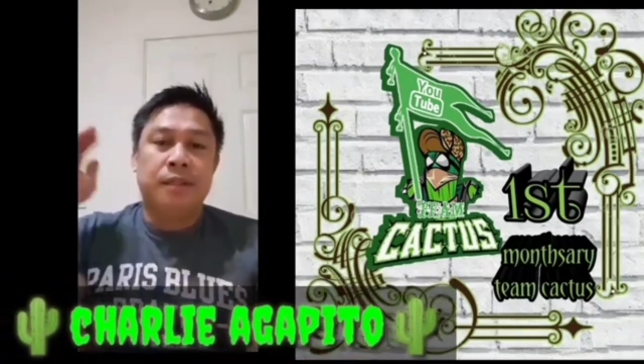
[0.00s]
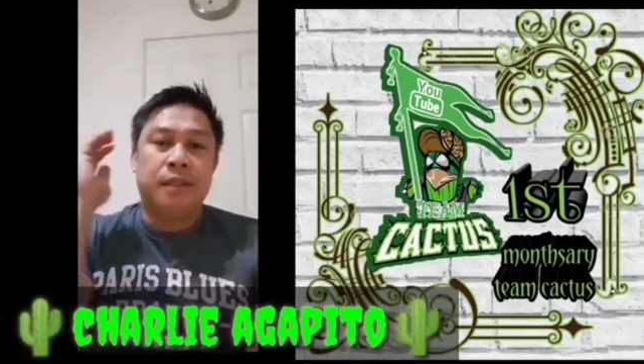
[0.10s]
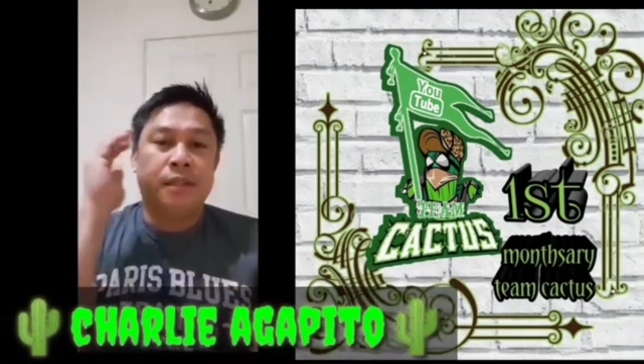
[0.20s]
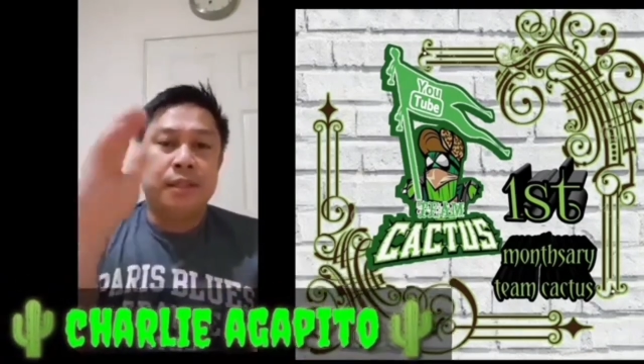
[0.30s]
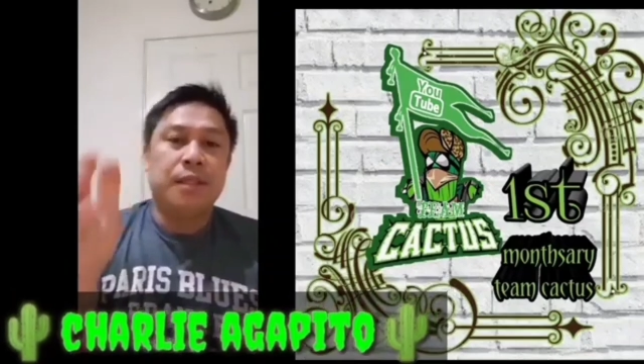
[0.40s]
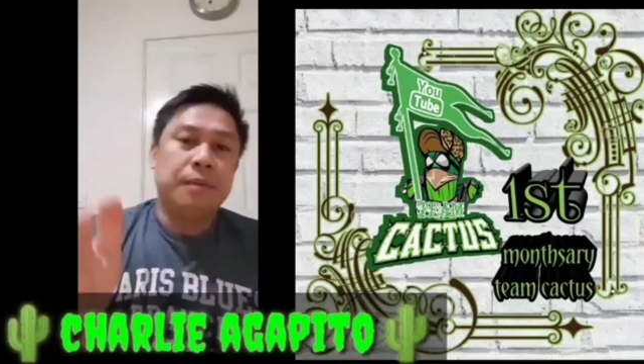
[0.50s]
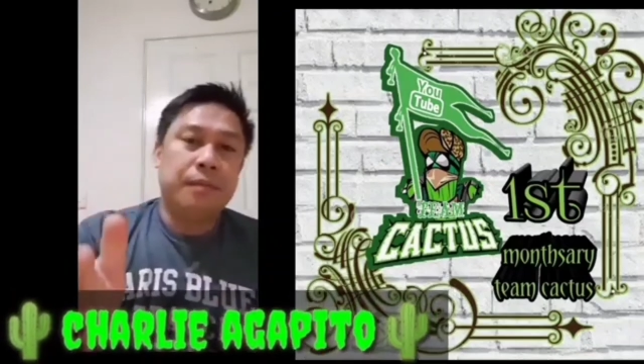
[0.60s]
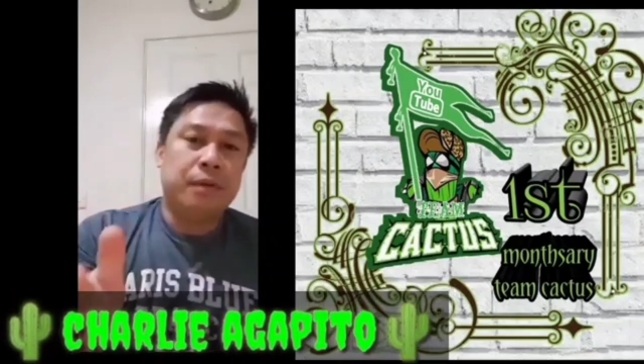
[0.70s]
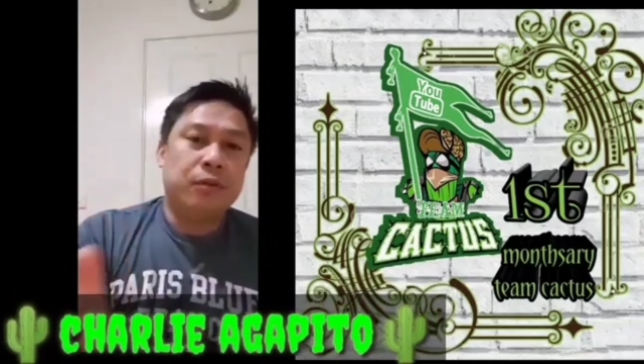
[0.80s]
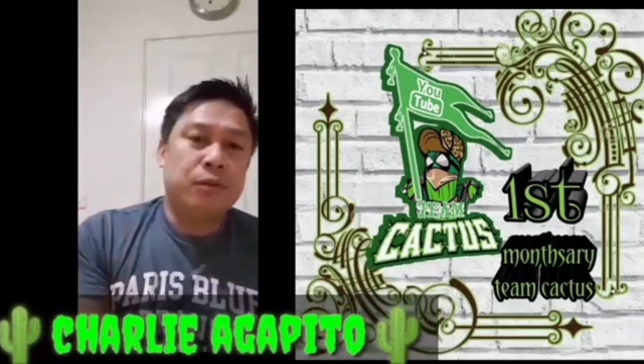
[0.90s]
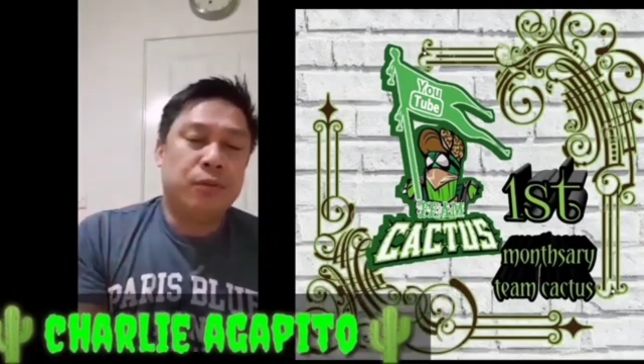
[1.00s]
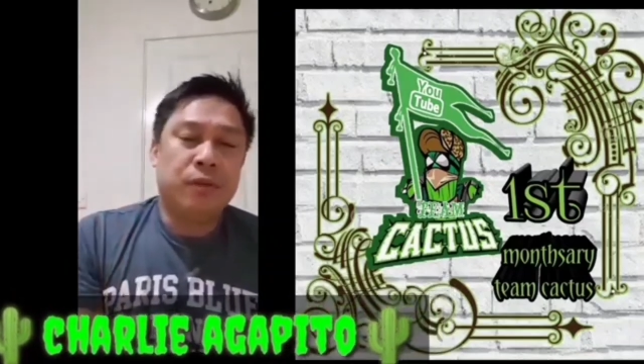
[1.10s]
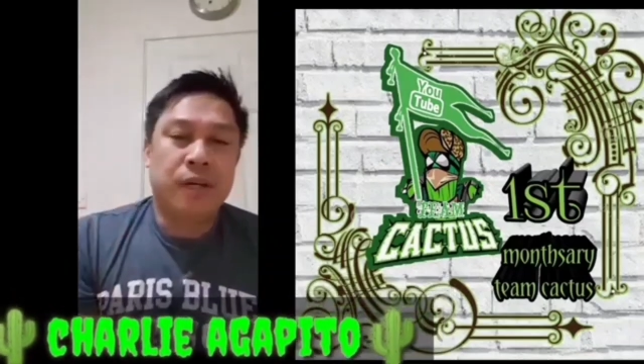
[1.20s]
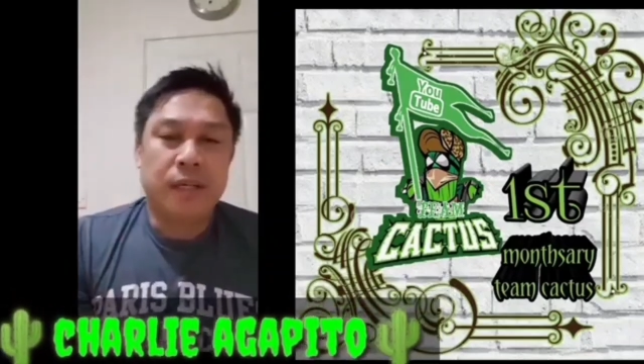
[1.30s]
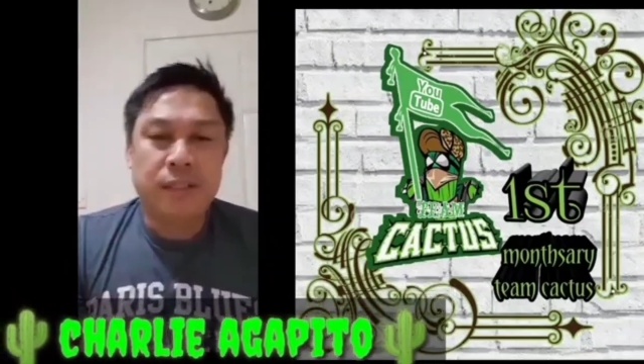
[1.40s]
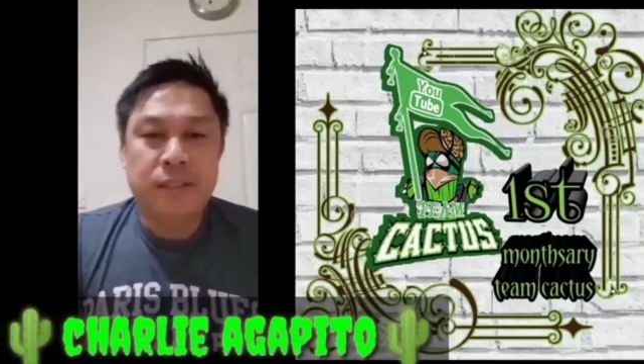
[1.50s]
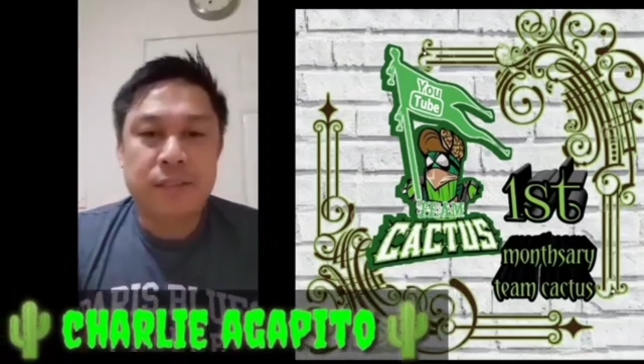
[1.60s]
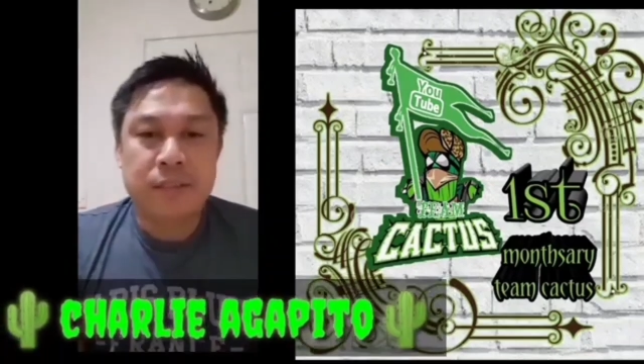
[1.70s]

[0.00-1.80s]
Just keep up the good work, guys,